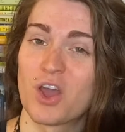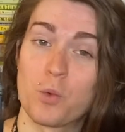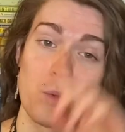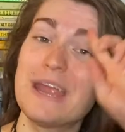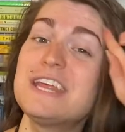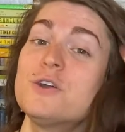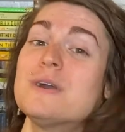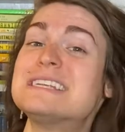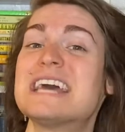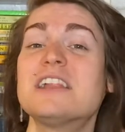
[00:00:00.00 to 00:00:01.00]
a radio
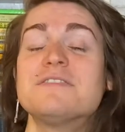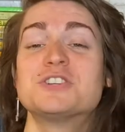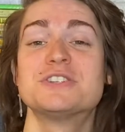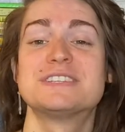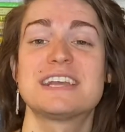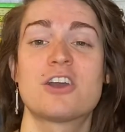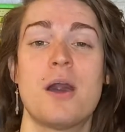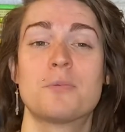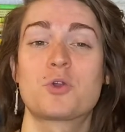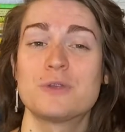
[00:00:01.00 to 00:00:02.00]
and television
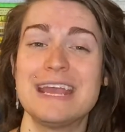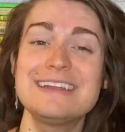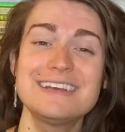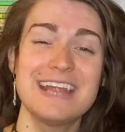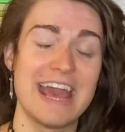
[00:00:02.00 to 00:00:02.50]
sitcom created